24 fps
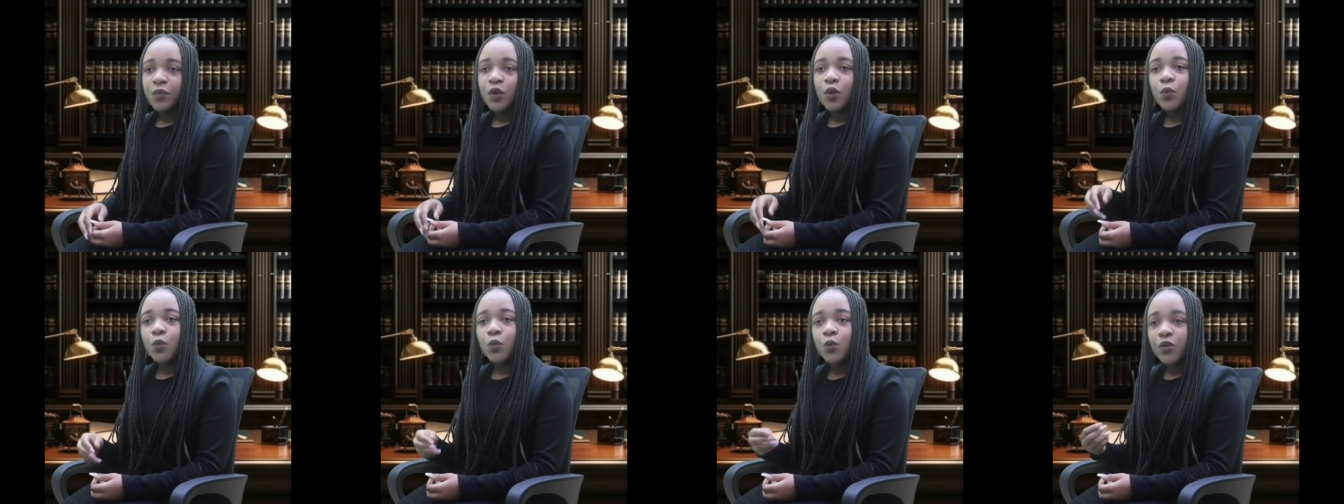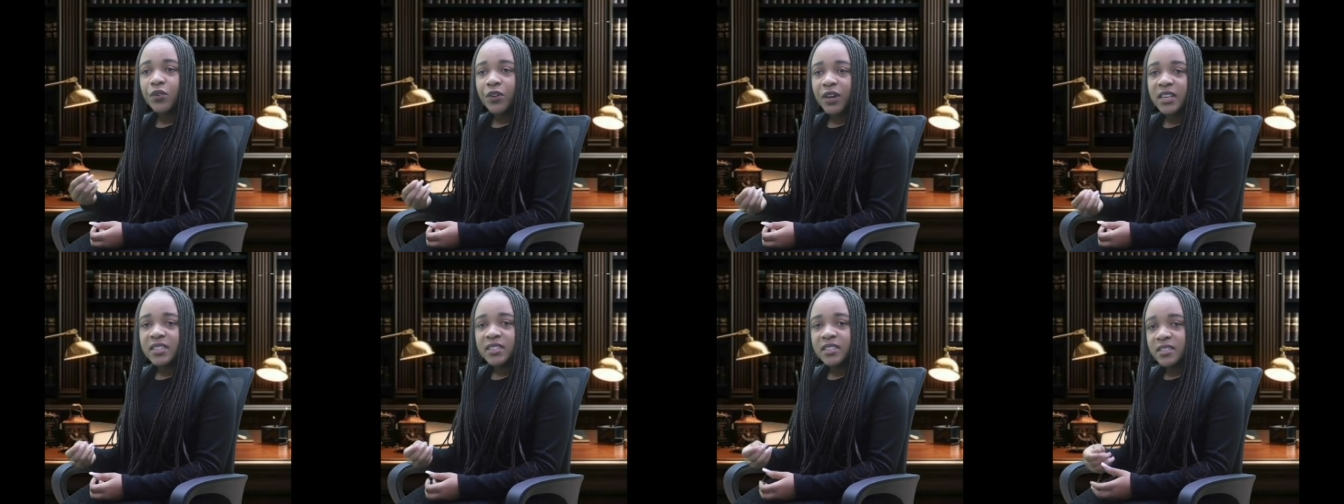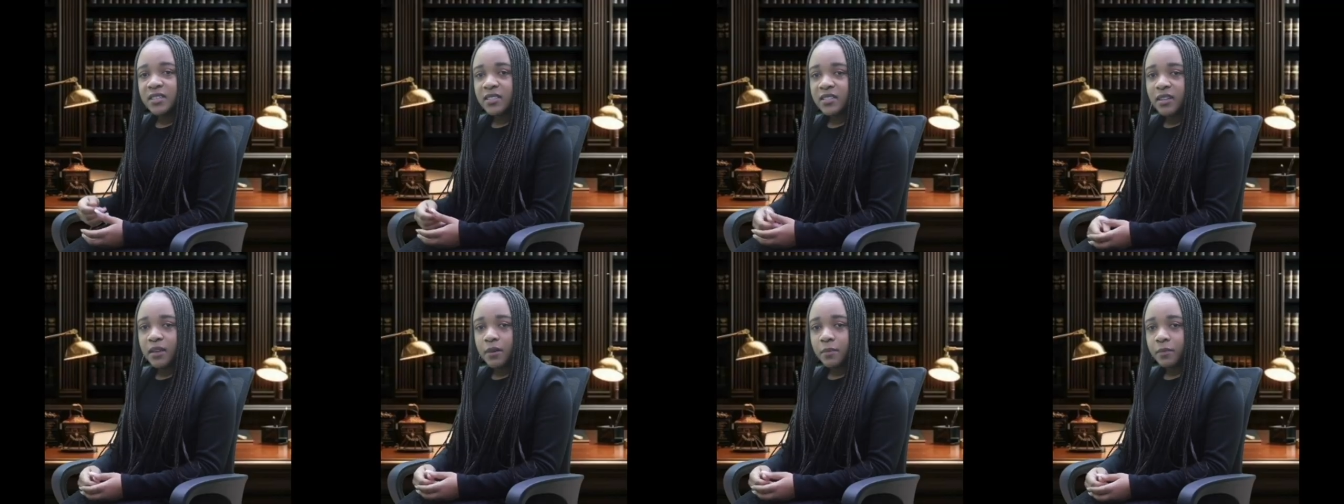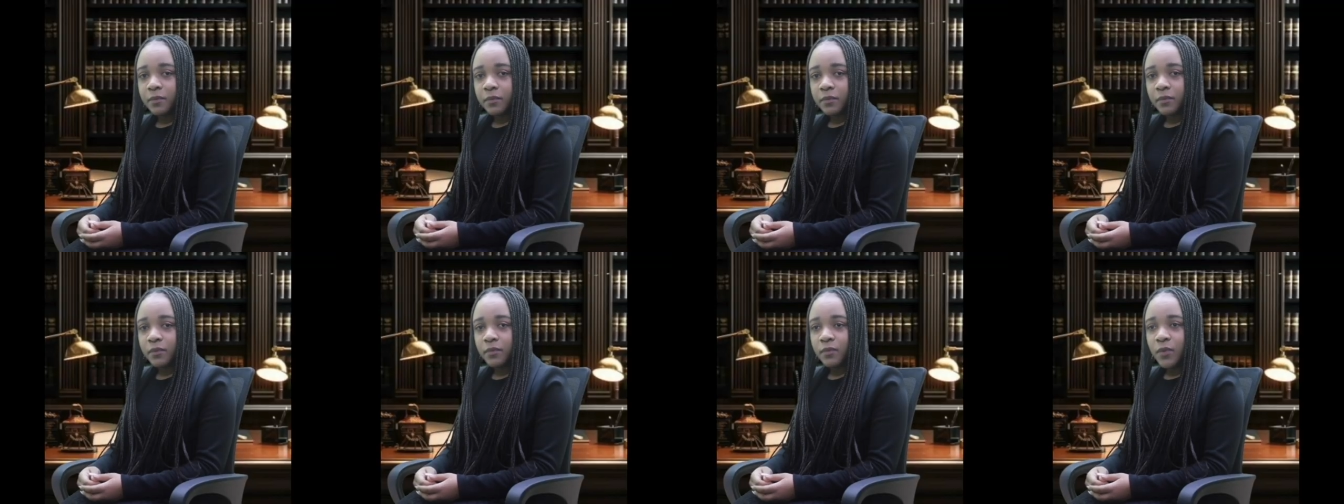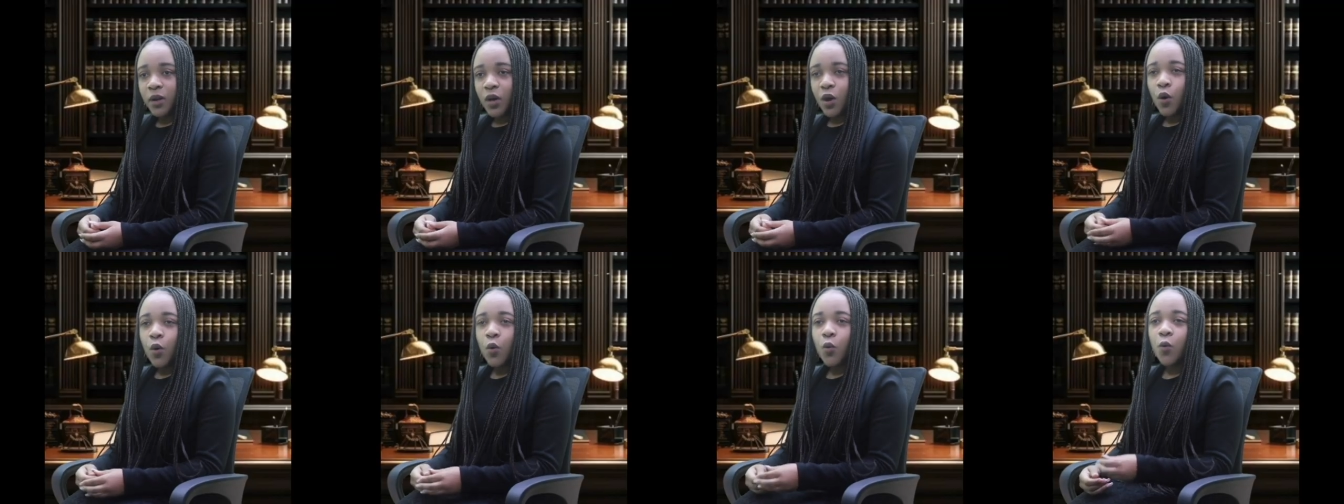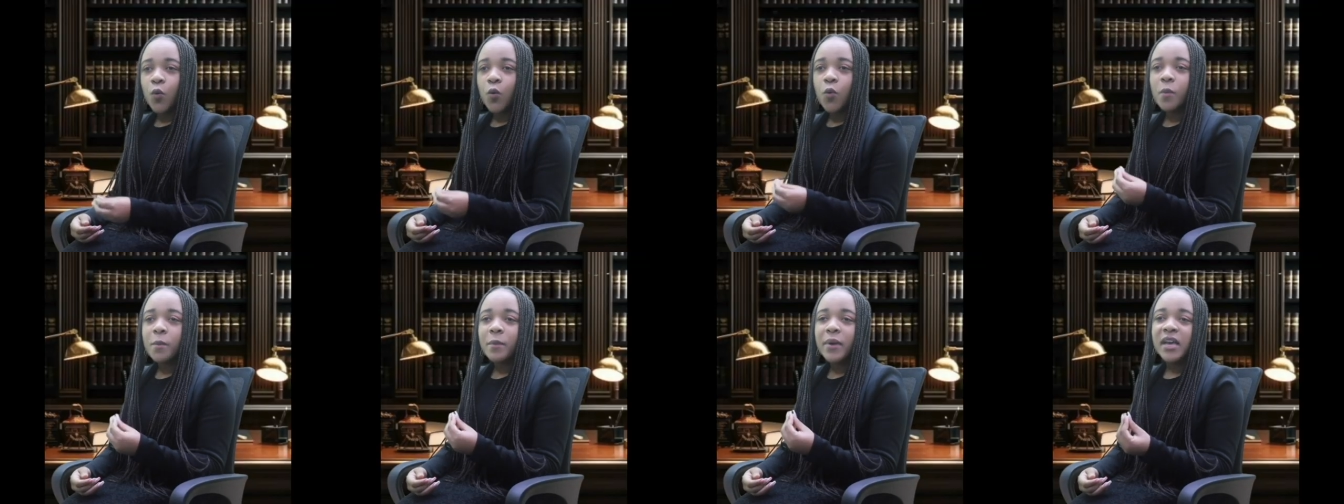who raises them,
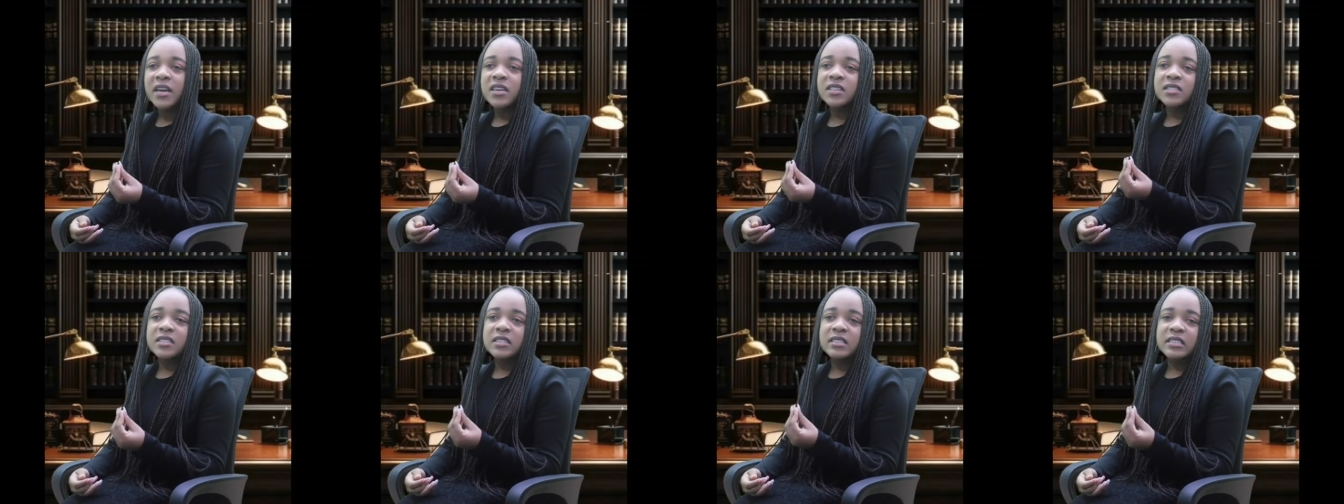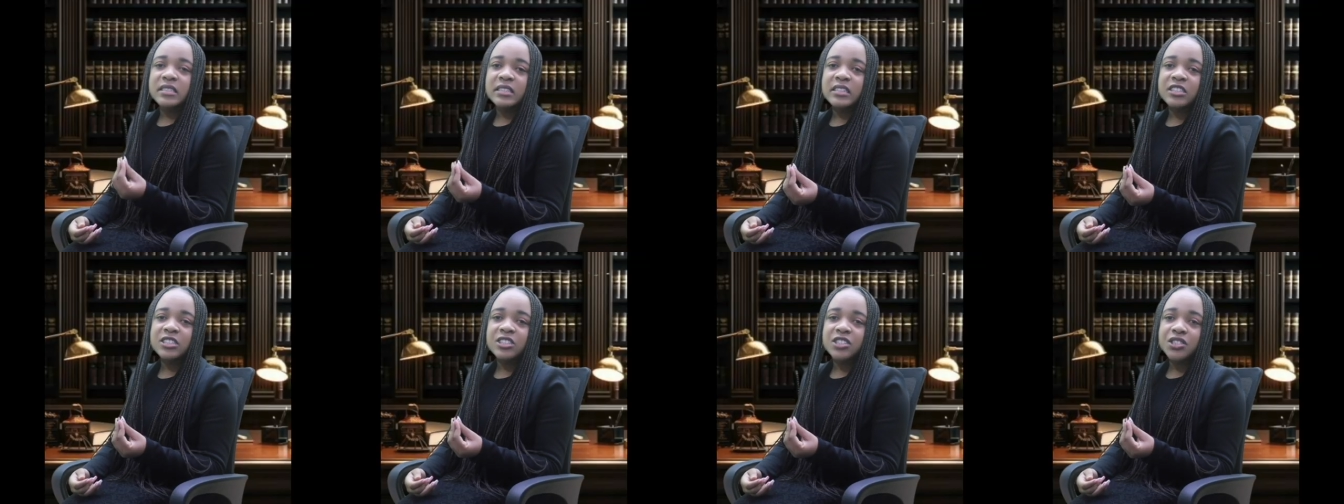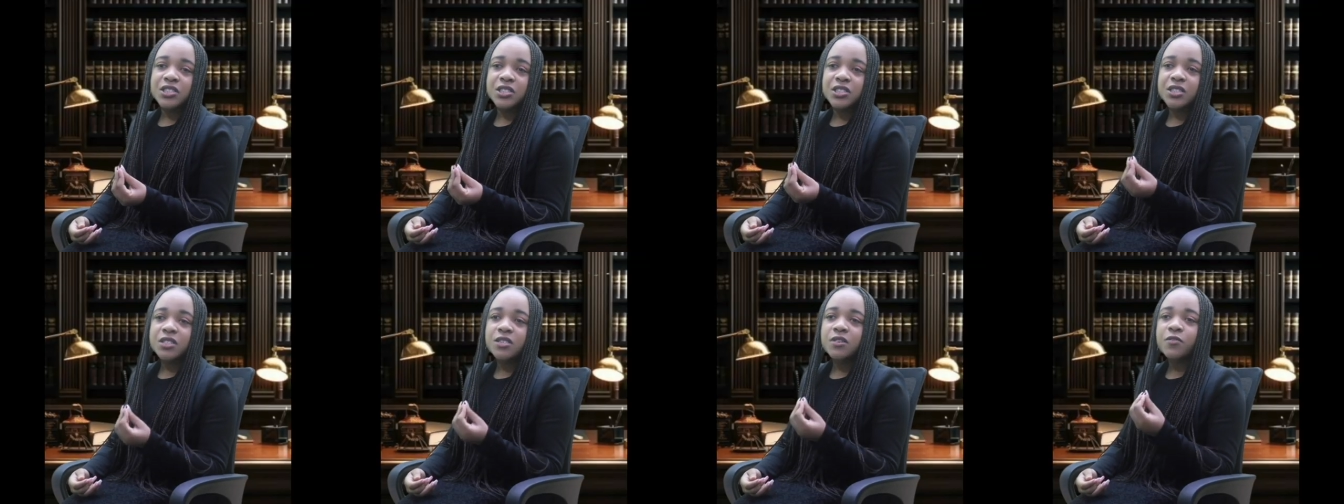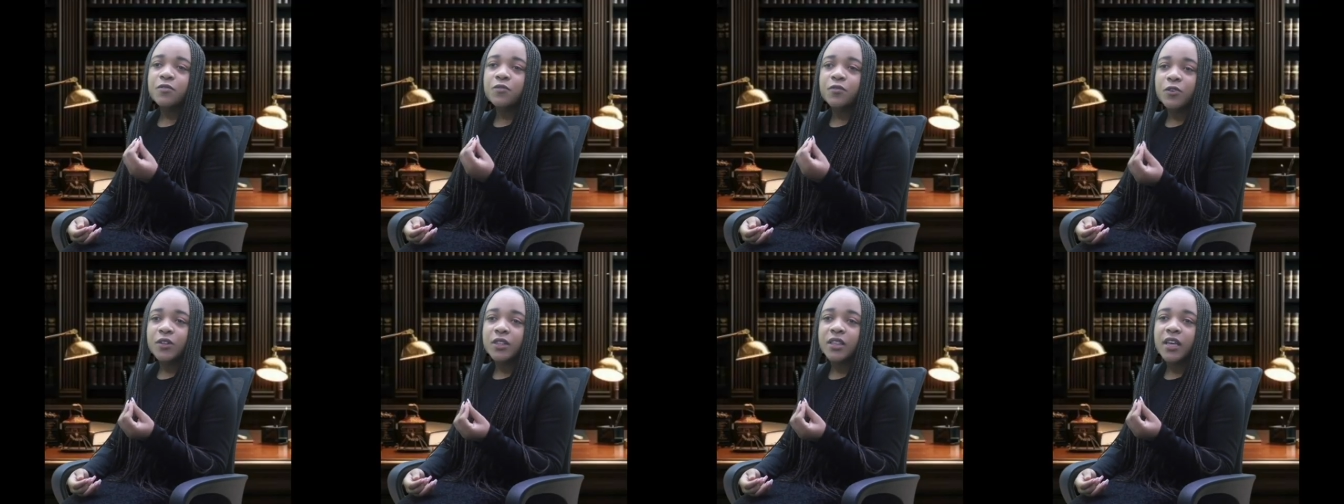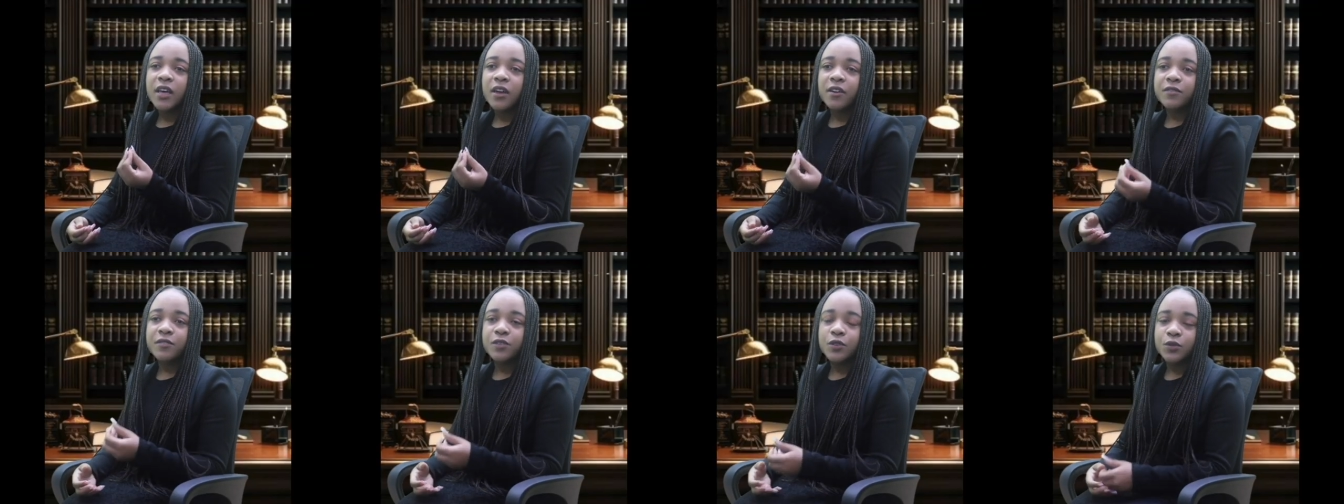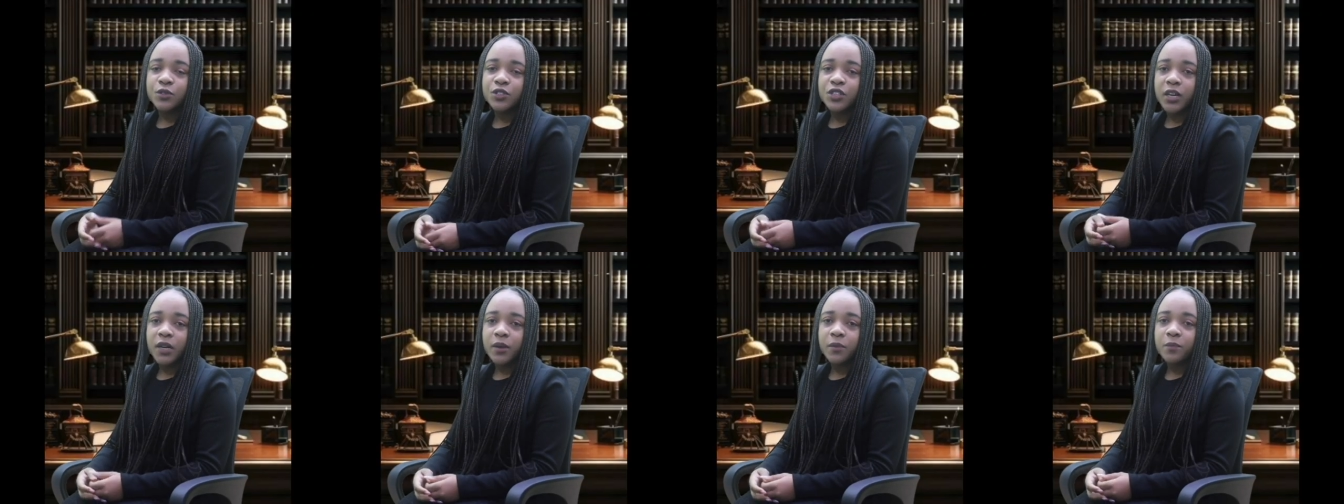who makes decisions for their
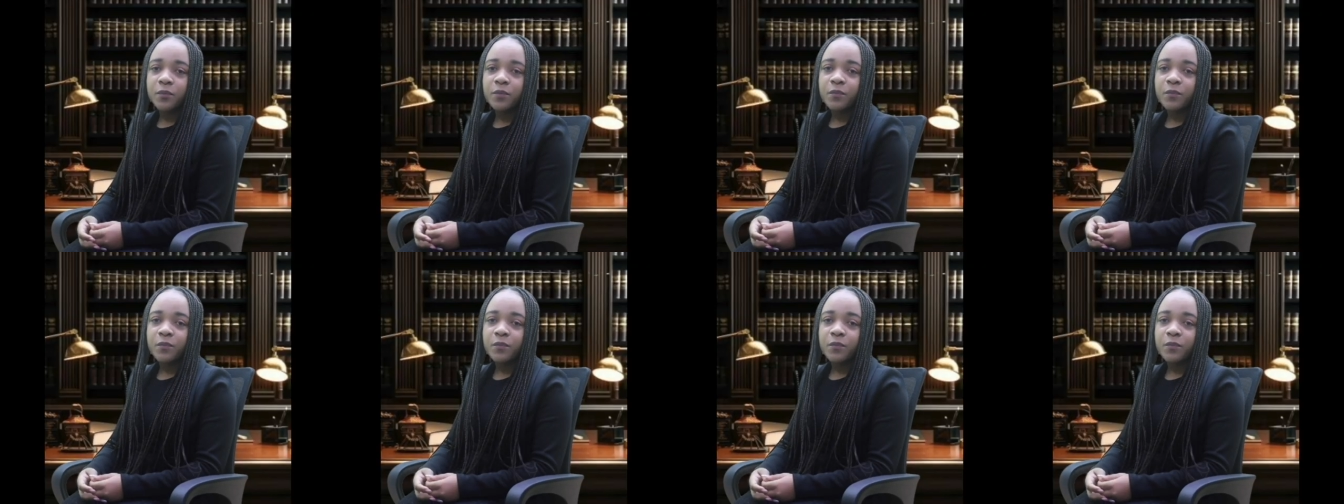future,